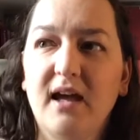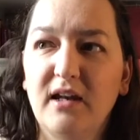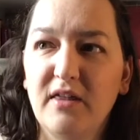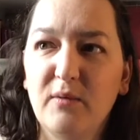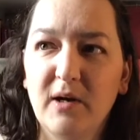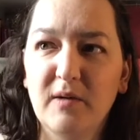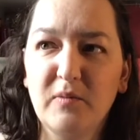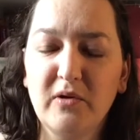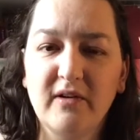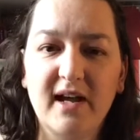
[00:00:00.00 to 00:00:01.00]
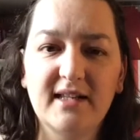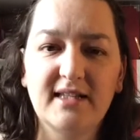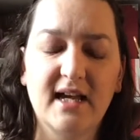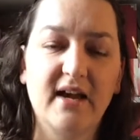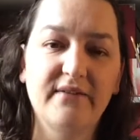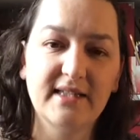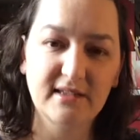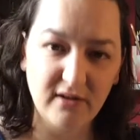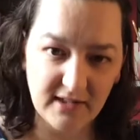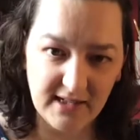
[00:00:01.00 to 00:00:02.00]
another work in progress. I haven't
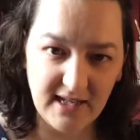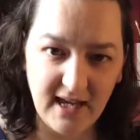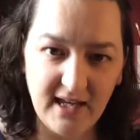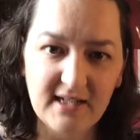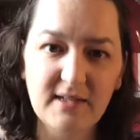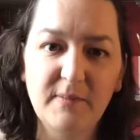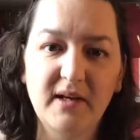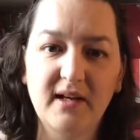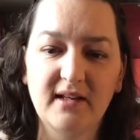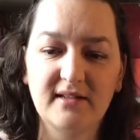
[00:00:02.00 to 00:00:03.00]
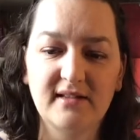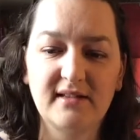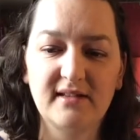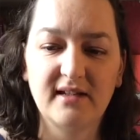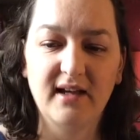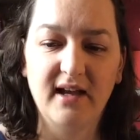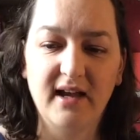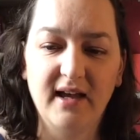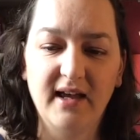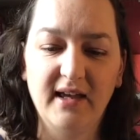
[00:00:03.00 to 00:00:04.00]
started it yet because
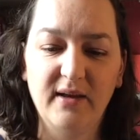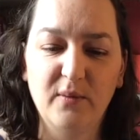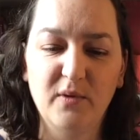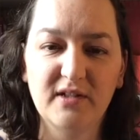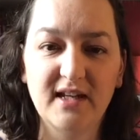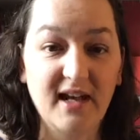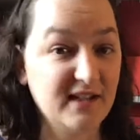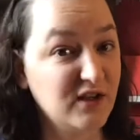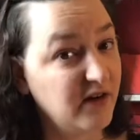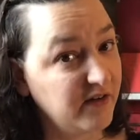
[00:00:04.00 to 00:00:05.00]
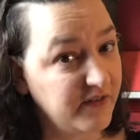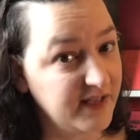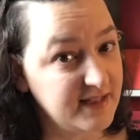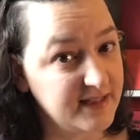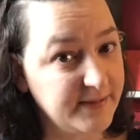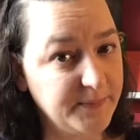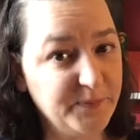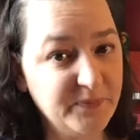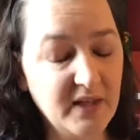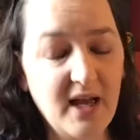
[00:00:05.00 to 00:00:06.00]
I want to ask your advice.
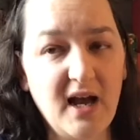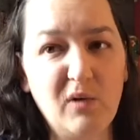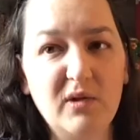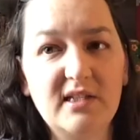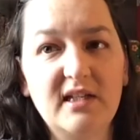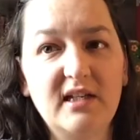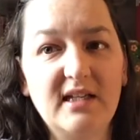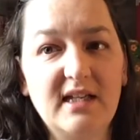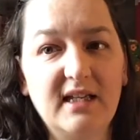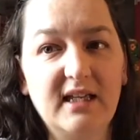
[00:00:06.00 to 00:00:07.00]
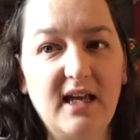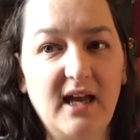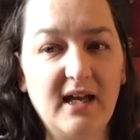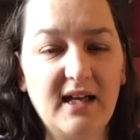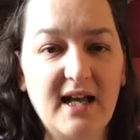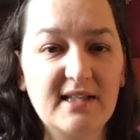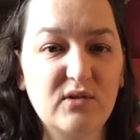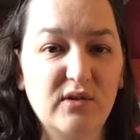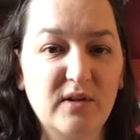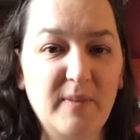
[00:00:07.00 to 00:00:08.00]
I want to cast
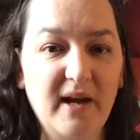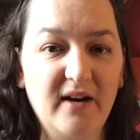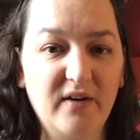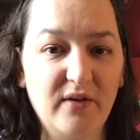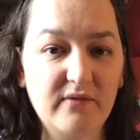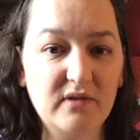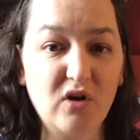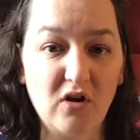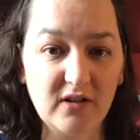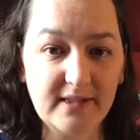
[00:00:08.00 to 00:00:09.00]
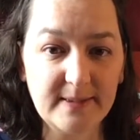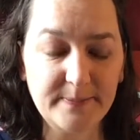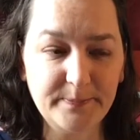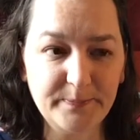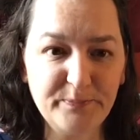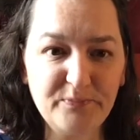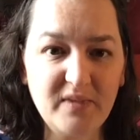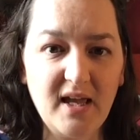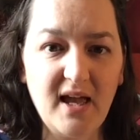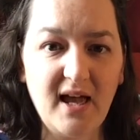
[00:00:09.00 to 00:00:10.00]
on a pair of socks,
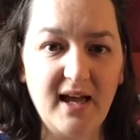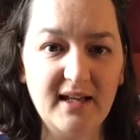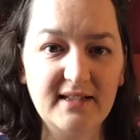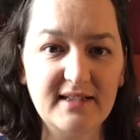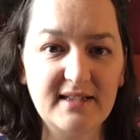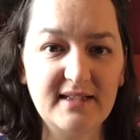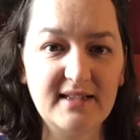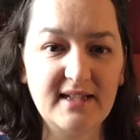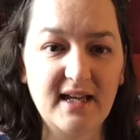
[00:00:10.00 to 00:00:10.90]
and